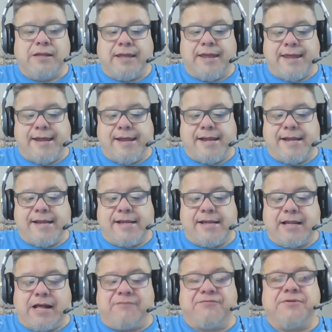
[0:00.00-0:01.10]

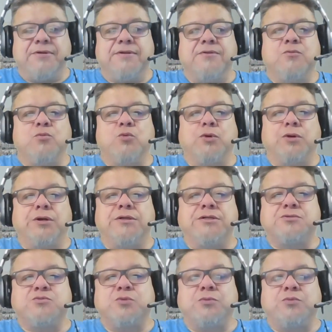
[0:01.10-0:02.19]
And
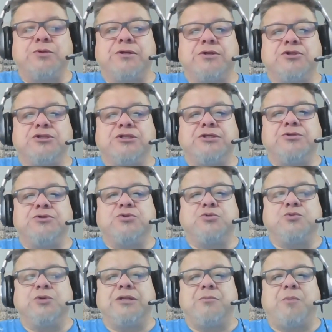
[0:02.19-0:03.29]
afterwards we will continue to
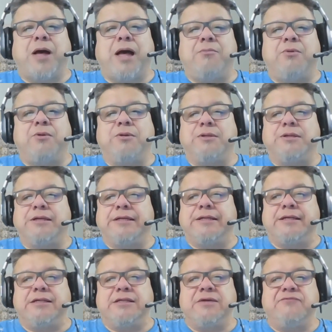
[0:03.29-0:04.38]
read the Bible in
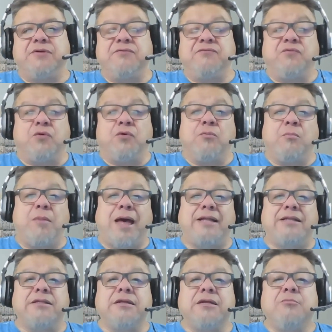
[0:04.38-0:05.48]
a different
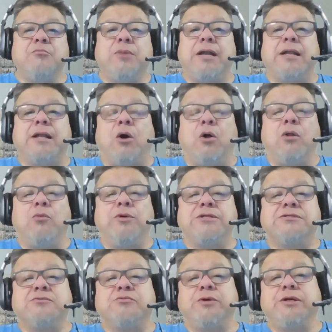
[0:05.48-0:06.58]
format, but
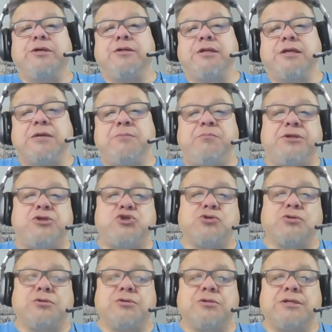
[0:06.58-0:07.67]
always we're going to keep it
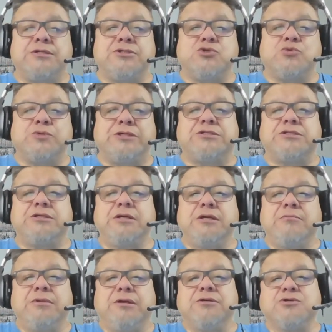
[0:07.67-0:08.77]
short and sweet,
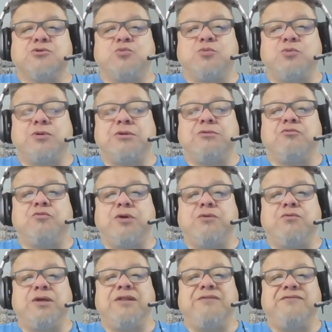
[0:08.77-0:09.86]
because we
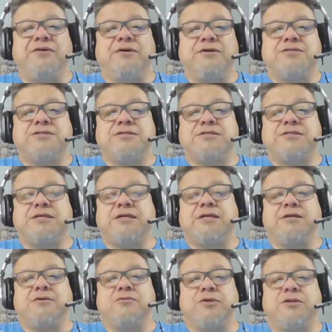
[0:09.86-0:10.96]
read verses
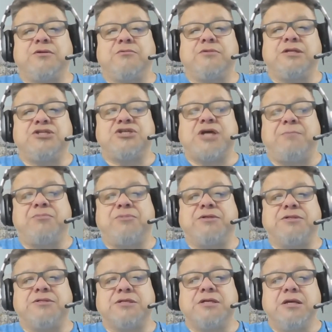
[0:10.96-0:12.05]
here. We don't read
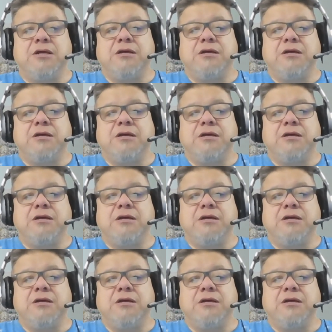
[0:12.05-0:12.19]
chapters.